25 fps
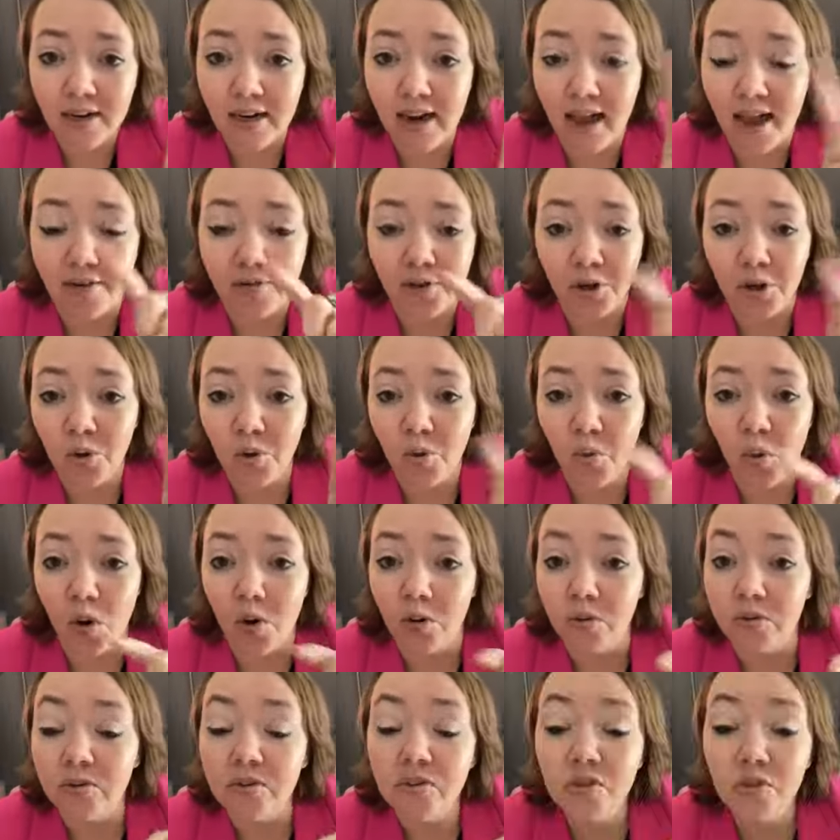and have a
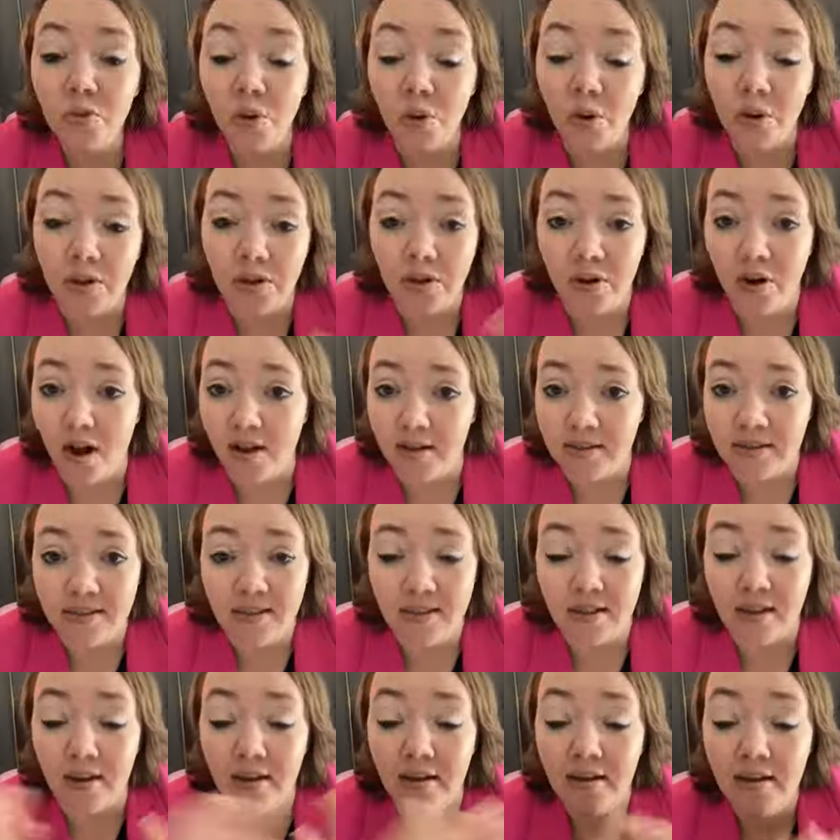quote scroll across
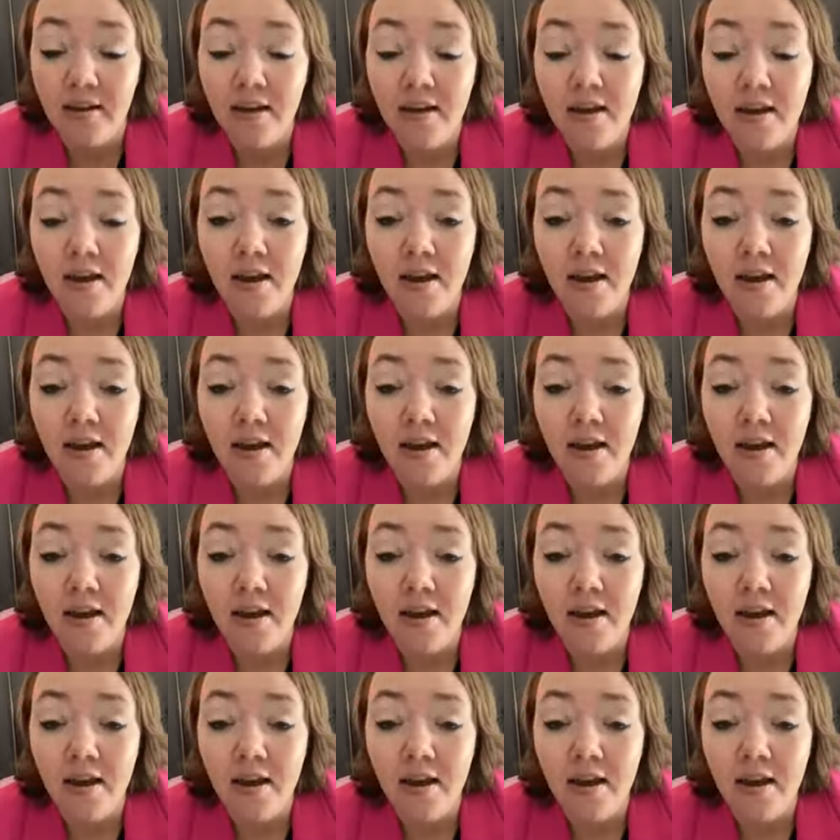the